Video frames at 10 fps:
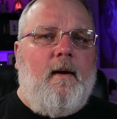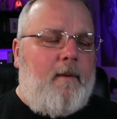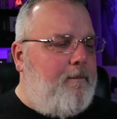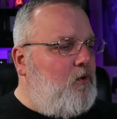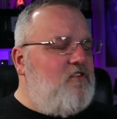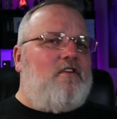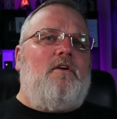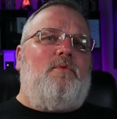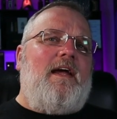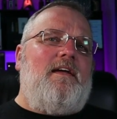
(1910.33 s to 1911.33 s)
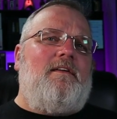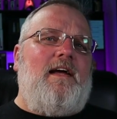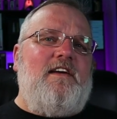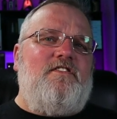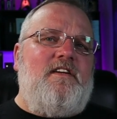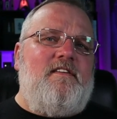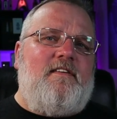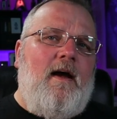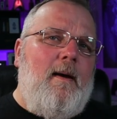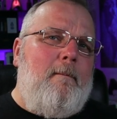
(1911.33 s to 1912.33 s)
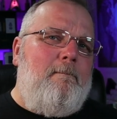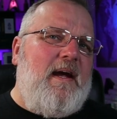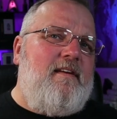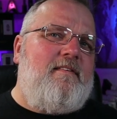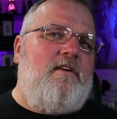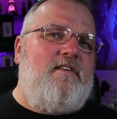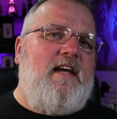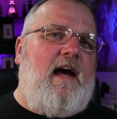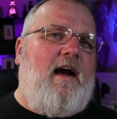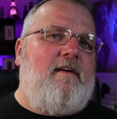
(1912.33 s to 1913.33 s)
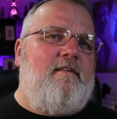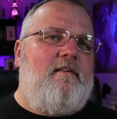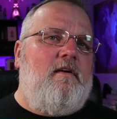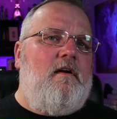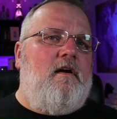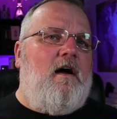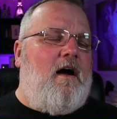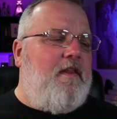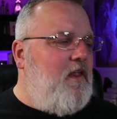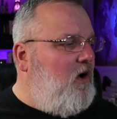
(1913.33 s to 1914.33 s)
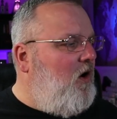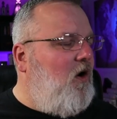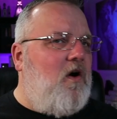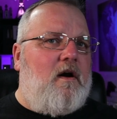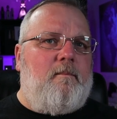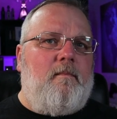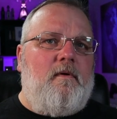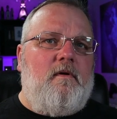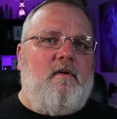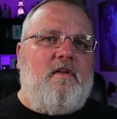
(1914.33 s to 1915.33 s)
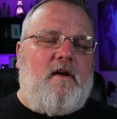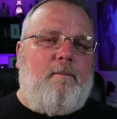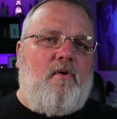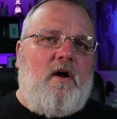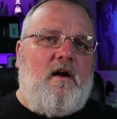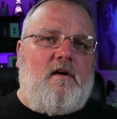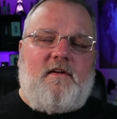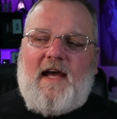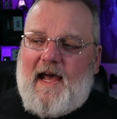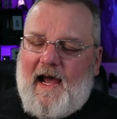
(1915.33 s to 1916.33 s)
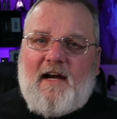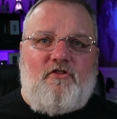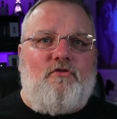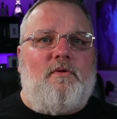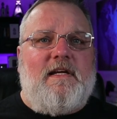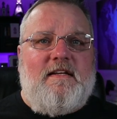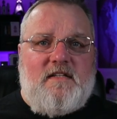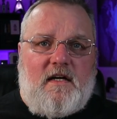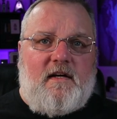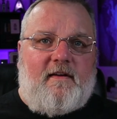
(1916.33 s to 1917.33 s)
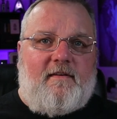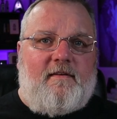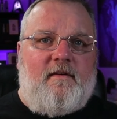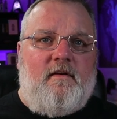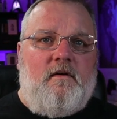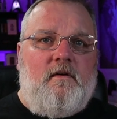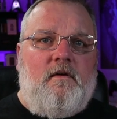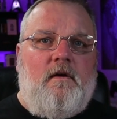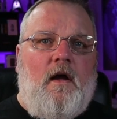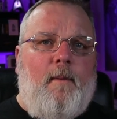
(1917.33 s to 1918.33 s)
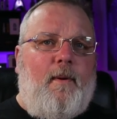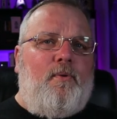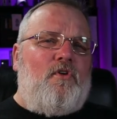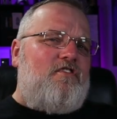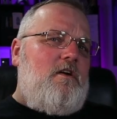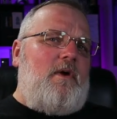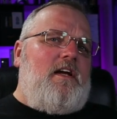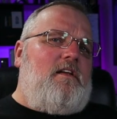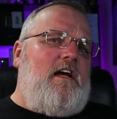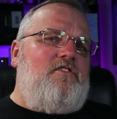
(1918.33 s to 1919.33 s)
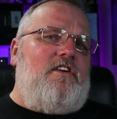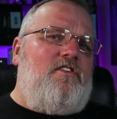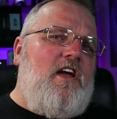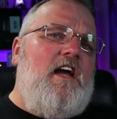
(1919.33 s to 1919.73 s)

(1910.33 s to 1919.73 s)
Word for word: Proportional regulations base their tax on the harm that a product actually does. Proportionate regulations